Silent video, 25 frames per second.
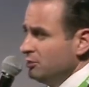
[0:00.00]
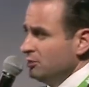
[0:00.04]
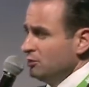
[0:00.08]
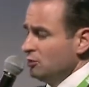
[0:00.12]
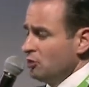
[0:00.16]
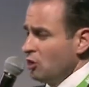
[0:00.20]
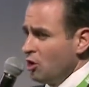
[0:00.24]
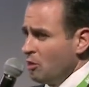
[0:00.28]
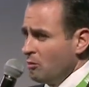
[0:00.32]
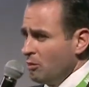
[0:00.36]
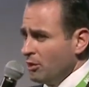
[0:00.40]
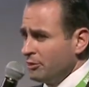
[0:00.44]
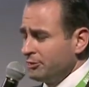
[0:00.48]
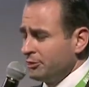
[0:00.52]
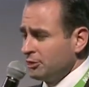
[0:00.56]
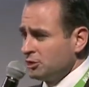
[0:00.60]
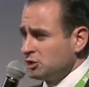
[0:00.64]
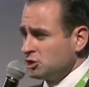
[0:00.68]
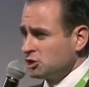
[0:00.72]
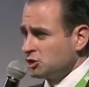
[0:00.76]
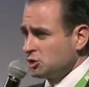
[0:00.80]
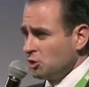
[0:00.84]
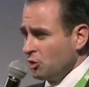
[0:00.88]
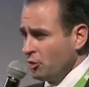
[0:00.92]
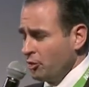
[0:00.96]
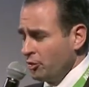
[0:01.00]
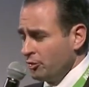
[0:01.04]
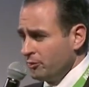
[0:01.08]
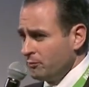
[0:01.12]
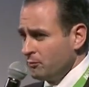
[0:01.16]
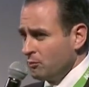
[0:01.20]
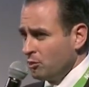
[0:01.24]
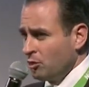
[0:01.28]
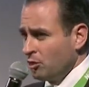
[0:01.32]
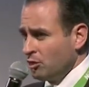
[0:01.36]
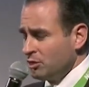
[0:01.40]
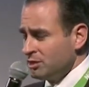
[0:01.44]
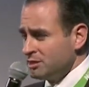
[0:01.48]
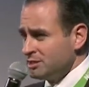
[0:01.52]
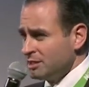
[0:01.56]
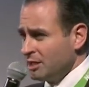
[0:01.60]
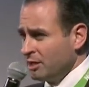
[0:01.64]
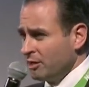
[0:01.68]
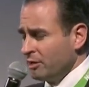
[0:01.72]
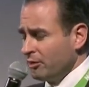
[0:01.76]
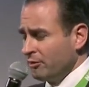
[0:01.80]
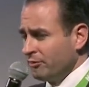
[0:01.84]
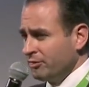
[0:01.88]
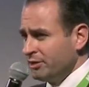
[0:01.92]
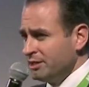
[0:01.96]
You know what the churn was
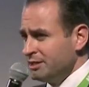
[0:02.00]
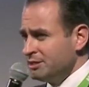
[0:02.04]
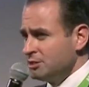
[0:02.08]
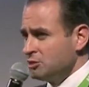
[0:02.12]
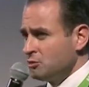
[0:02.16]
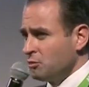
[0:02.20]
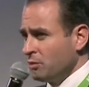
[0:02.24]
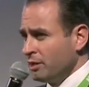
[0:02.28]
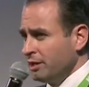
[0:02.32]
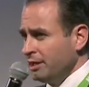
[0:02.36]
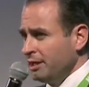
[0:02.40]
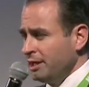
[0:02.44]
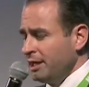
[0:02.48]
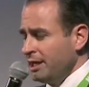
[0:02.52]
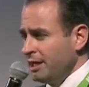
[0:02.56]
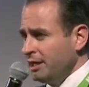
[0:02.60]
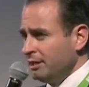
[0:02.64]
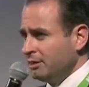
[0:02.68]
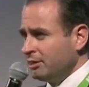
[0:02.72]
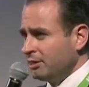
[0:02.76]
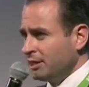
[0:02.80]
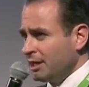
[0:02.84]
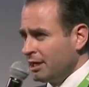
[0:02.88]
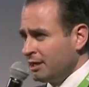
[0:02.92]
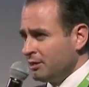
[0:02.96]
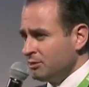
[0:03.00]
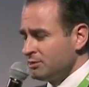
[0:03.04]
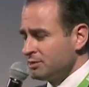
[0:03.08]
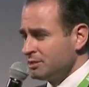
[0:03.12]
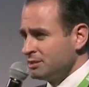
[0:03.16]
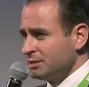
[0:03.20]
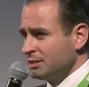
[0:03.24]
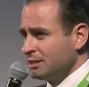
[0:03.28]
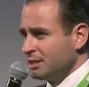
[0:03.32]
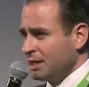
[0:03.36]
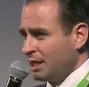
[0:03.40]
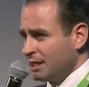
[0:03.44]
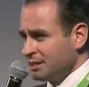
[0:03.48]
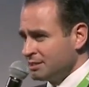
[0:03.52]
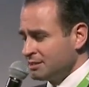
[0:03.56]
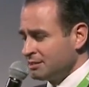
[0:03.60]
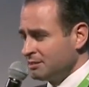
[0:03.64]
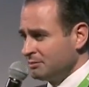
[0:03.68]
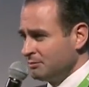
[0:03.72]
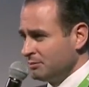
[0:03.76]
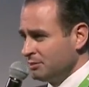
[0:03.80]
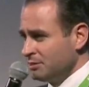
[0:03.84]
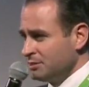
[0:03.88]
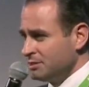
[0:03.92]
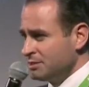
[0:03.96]
out of these 28,000
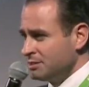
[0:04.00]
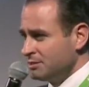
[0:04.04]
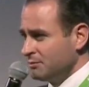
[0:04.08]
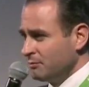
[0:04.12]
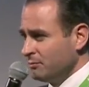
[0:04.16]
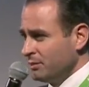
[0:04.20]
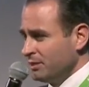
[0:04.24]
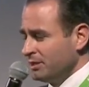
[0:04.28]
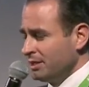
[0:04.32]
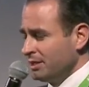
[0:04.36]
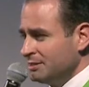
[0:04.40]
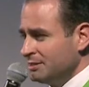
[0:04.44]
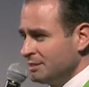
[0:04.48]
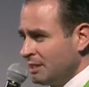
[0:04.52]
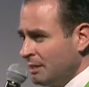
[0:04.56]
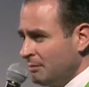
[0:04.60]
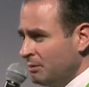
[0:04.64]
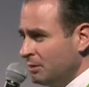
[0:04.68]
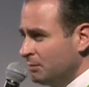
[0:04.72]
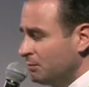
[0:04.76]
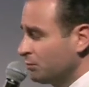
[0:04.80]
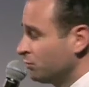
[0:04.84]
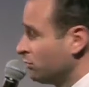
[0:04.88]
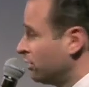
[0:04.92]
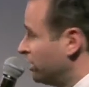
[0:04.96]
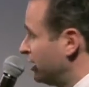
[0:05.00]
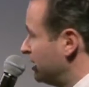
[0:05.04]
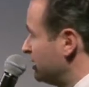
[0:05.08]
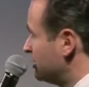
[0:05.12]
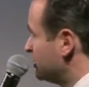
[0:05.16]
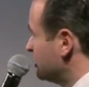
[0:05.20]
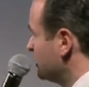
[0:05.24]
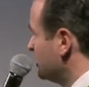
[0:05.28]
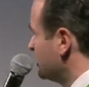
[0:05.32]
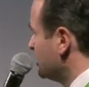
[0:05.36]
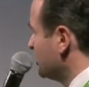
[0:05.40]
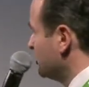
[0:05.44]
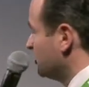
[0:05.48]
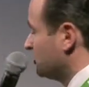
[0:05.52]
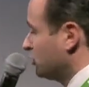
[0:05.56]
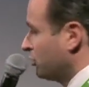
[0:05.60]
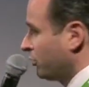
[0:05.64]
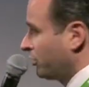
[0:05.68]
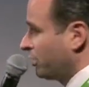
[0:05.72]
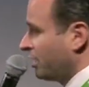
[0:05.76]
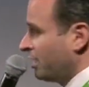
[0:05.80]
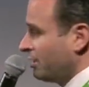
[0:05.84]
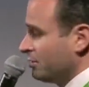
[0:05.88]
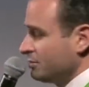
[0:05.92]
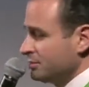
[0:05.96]
customers they doubled prices in
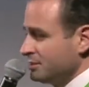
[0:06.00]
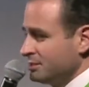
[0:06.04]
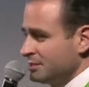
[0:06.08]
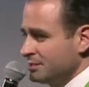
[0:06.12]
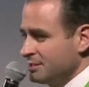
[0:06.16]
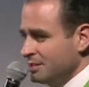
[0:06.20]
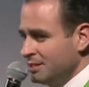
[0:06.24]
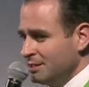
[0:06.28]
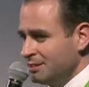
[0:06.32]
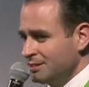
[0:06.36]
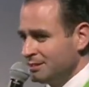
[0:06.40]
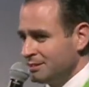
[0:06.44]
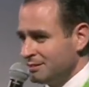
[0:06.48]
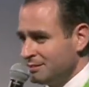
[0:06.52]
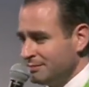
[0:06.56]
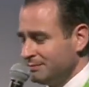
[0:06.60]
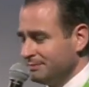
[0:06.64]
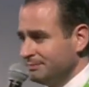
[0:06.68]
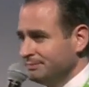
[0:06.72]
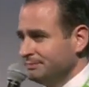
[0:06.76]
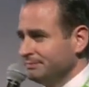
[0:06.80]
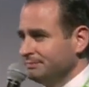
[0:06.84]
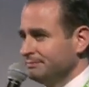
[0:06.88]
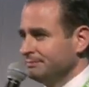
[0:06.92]
2006?